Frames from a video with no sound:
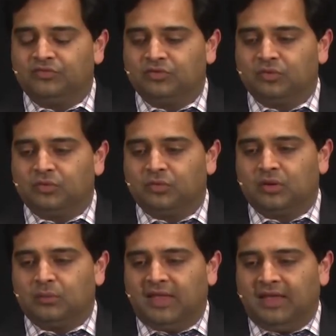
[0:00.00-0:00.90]
So
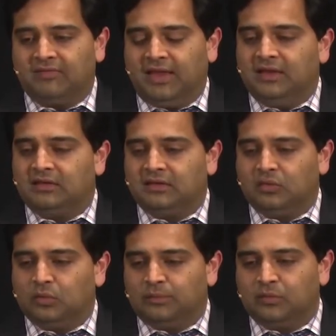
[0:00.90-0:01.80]
uh, we have eight
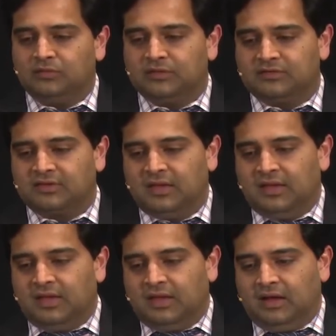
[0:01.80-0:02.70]
new approvals
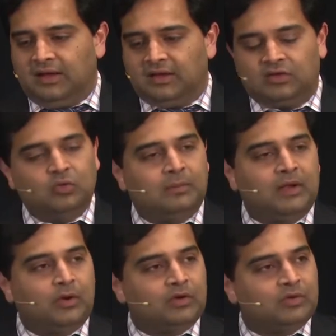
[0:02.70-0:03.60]
uh, in acute
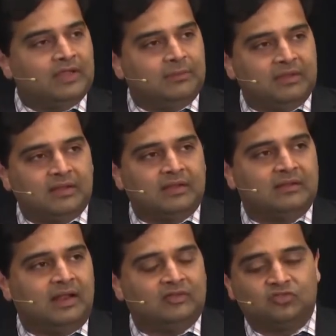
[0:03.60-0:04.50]
myeloid leukemia in
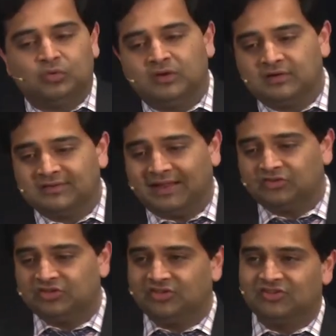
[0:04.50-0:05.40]
the last two years, and
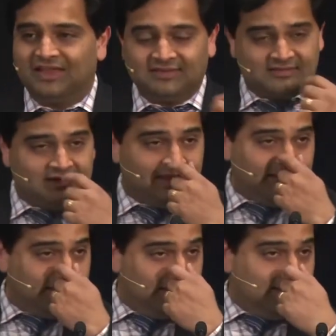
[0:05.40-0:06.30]
actually just
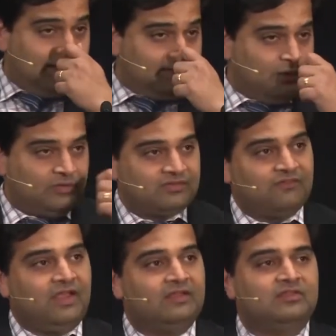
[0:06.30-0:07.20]
yesterday there was a
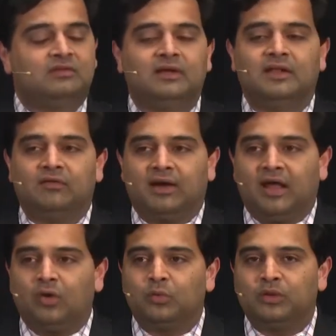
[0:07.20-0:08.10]
phase three that
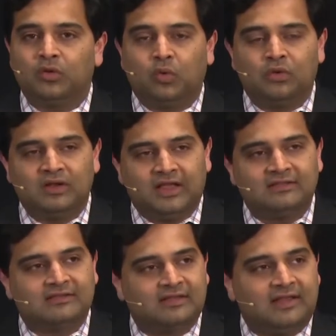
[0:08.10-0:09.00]
read out with oral
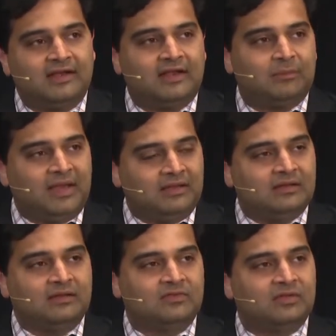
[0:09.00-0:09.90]
azacitidine
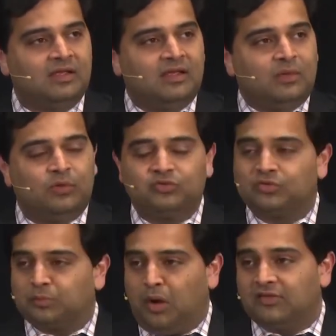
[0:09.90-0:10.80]
maintenance, which
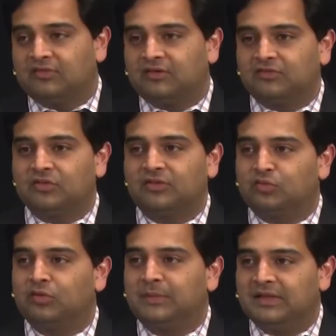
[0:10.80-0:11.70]
was positive. So
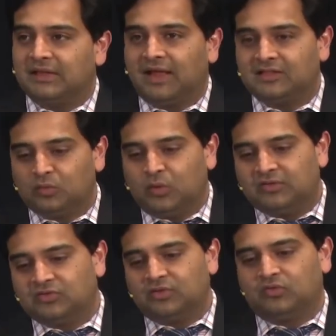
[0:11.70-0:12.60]
this will be the ninth
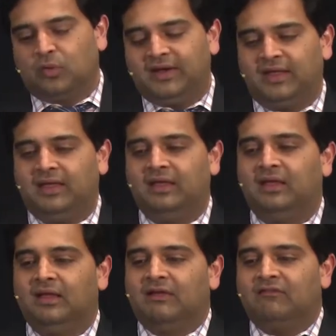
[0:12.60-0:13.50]
one. So it's quite a
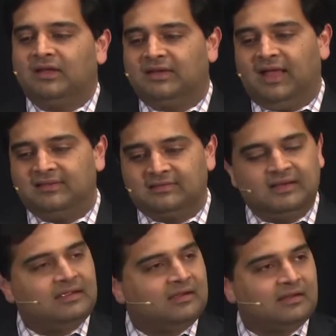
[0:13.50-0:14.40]

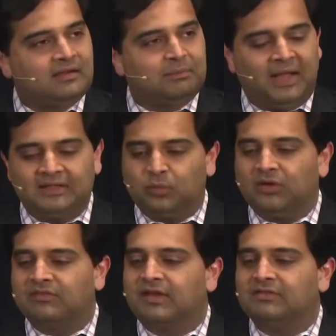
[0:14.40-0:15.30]
fantastic uh,
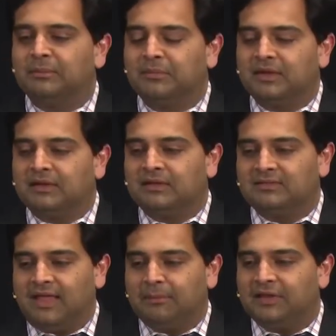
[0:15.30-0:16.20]
pathway of development.
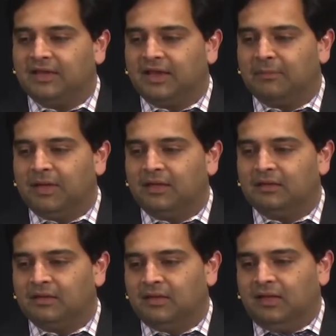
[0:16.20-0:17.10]
It's happening in
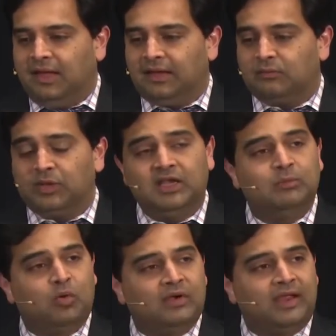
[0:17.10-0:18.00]
AML, and we
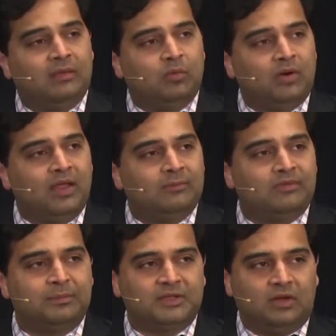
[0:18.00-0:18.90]
need more more help
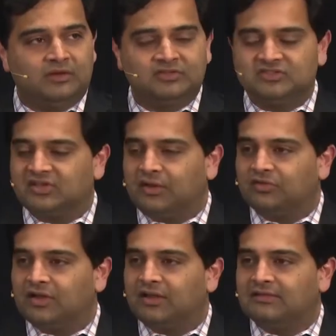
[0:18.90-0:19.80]
from pathologists,
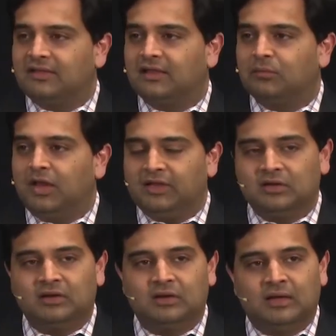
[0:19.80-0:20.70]
cytogenetics, and
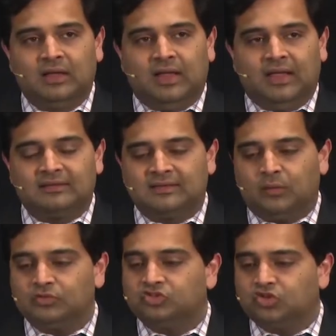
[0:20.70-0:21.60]
molecular, as
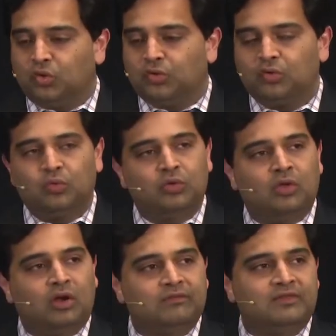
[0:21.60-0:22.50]
I will show you. A
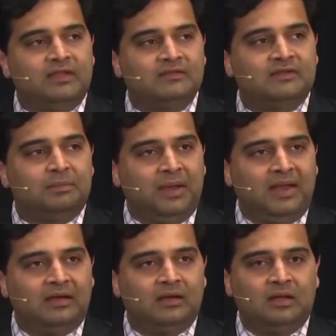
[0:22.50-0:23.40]
lot of these
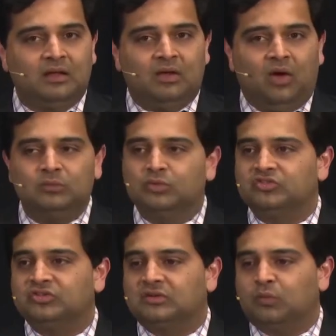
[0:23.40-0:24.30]
depend
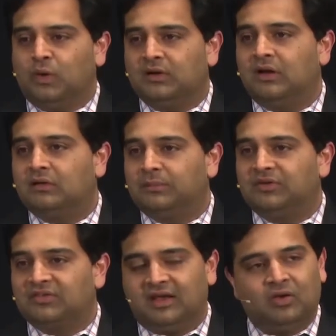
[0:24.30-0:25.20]
almost
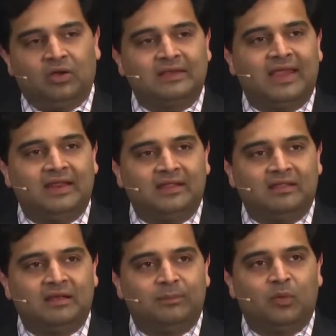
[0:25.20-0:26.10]
100% on getting
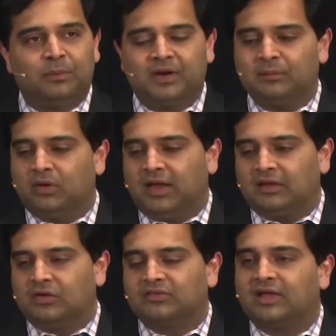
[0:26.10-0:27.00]
the appropriate
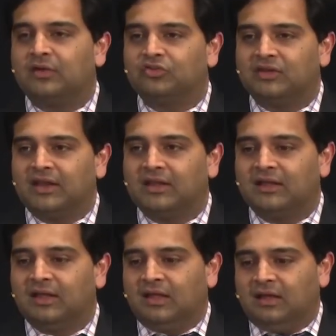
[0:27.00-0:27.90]
molecular cytogenetic
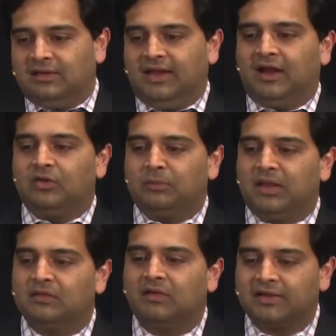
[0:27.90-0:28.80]
data to
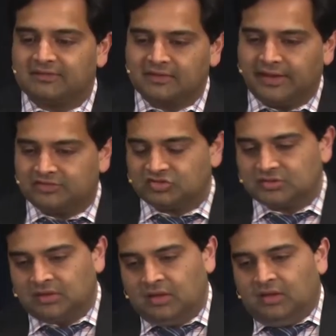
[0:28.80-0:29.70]
make the right selection.